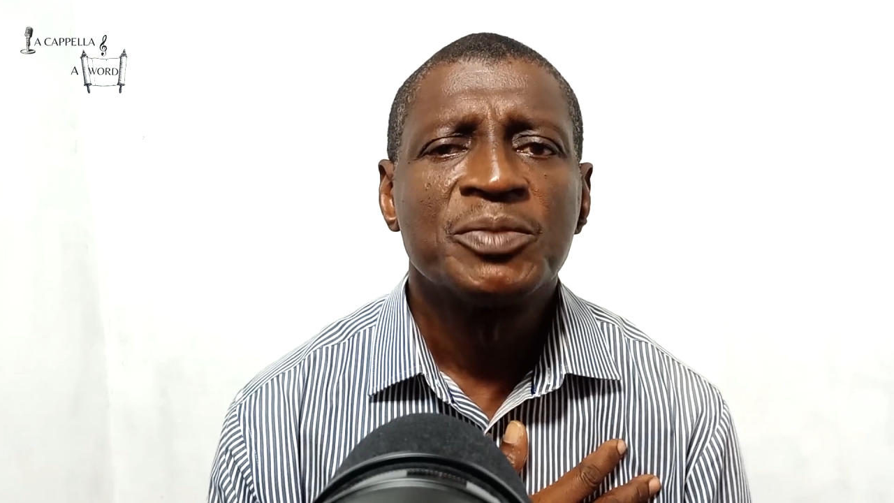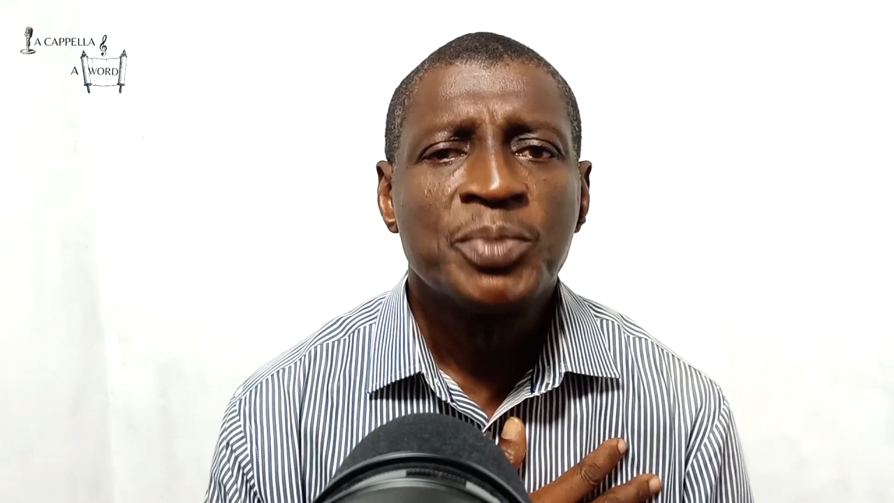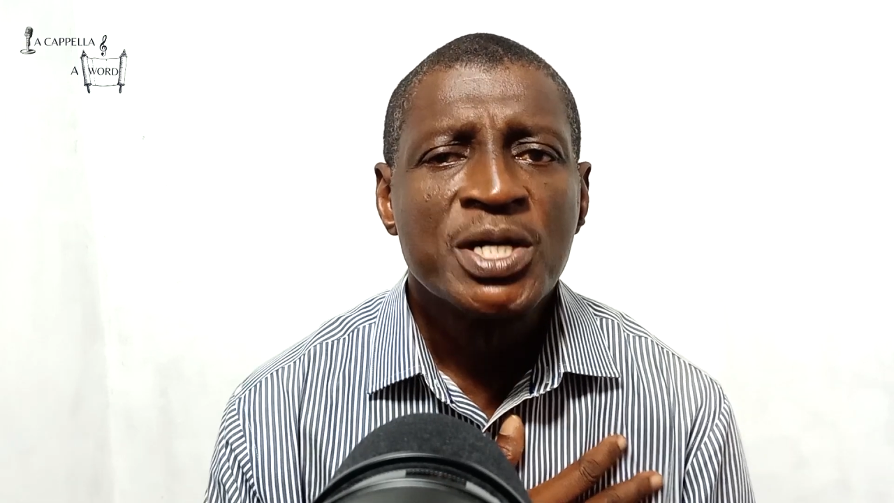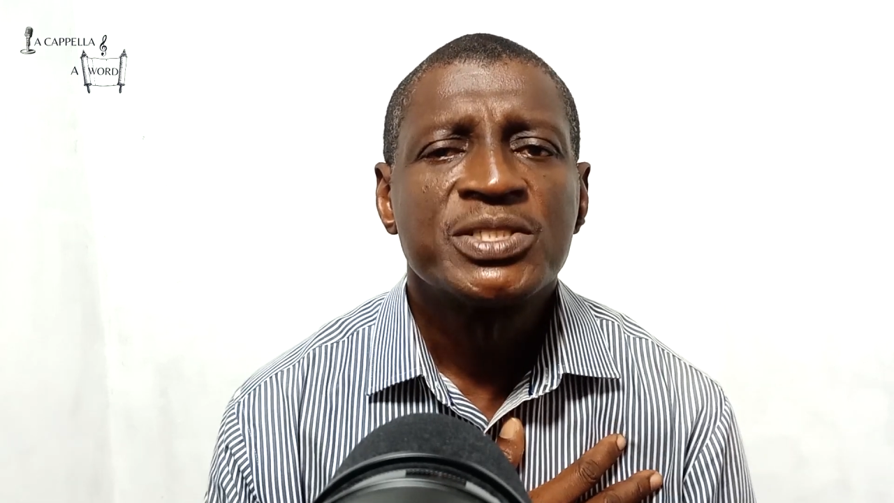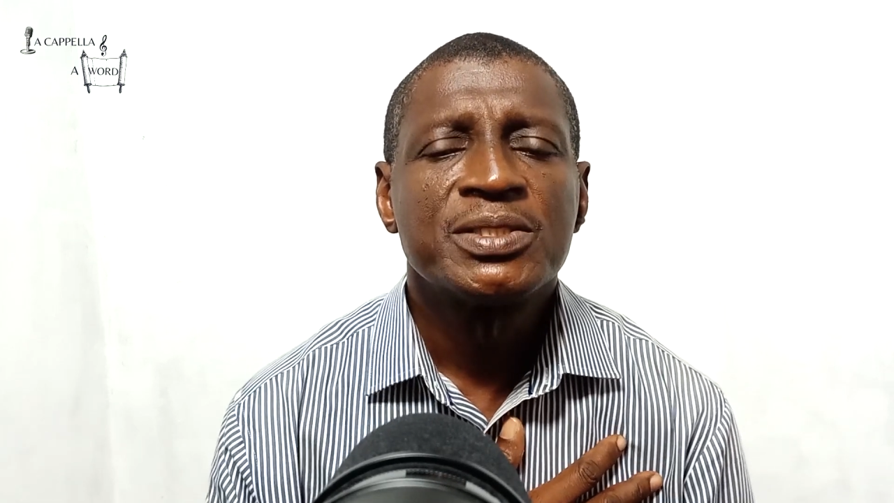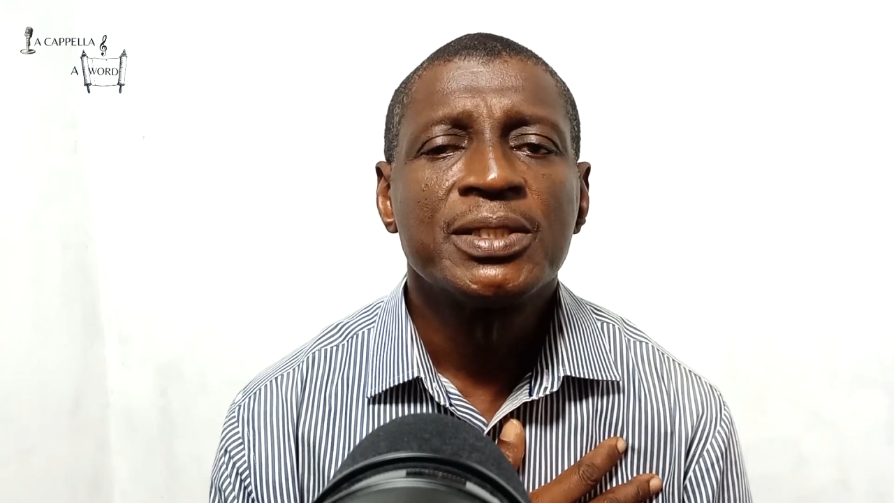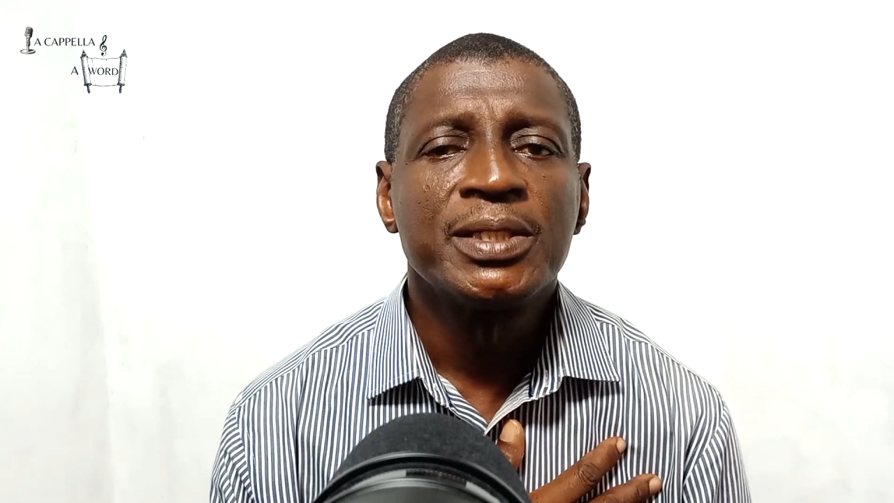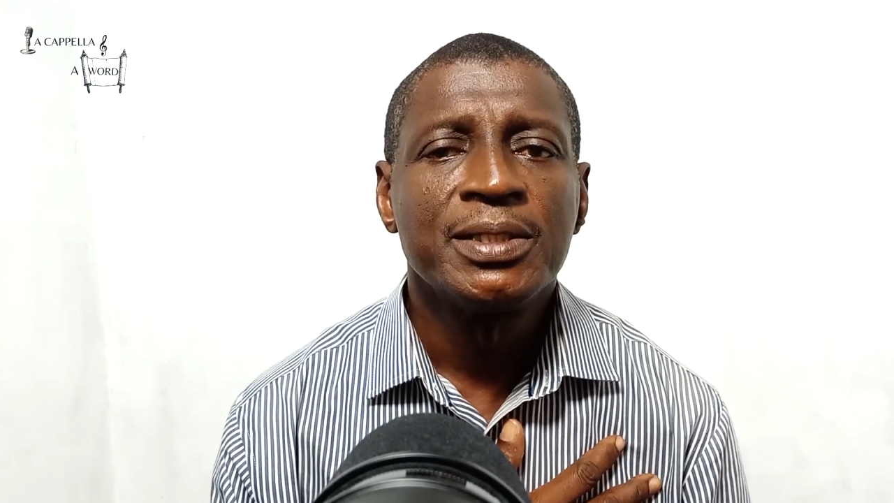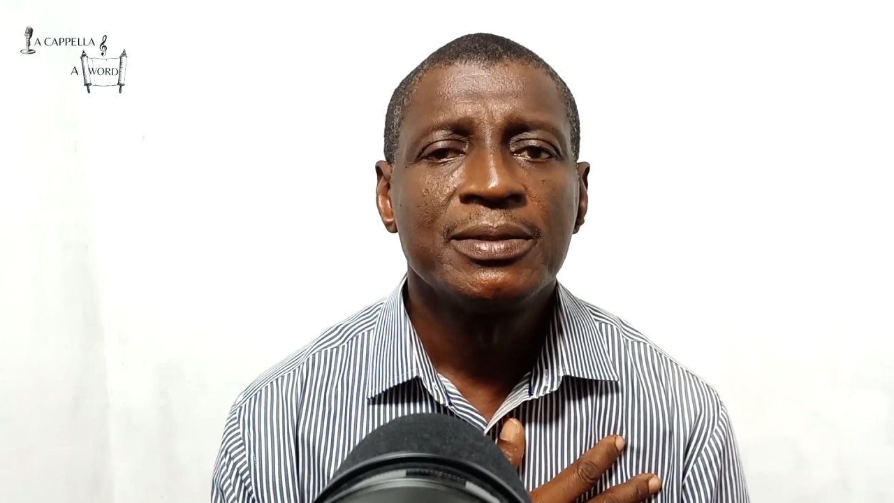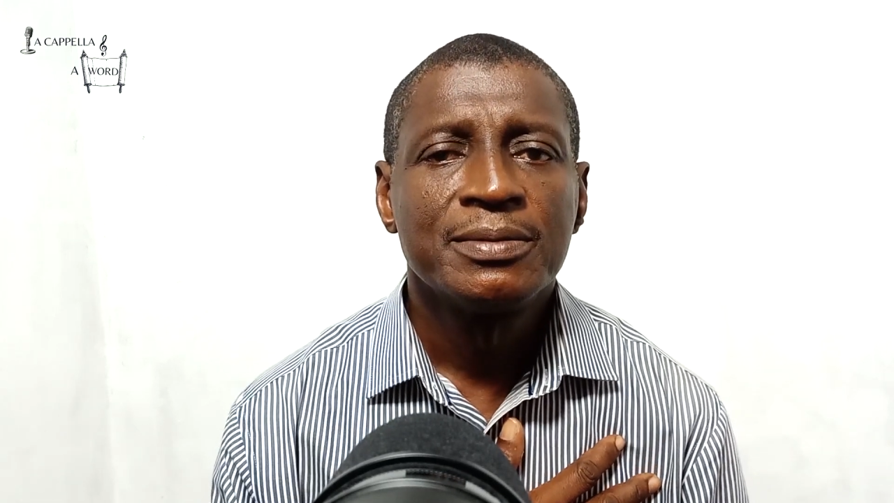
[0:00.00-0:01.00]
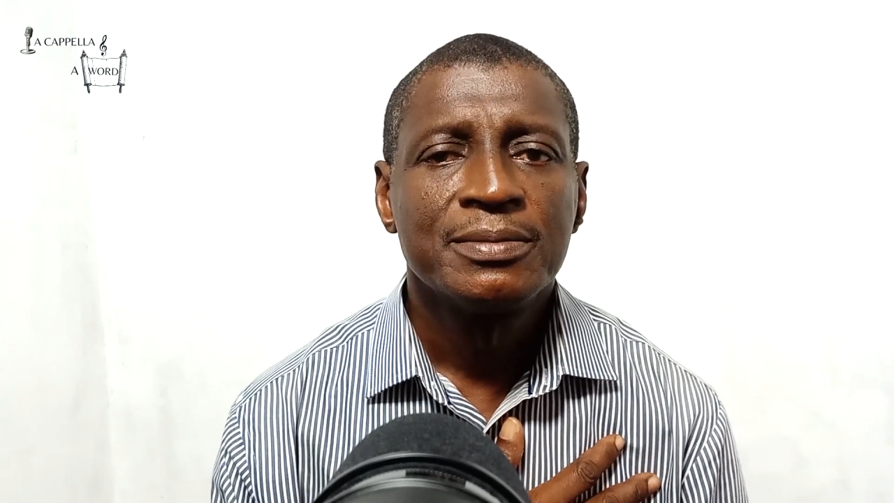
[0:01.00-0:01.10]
it personally.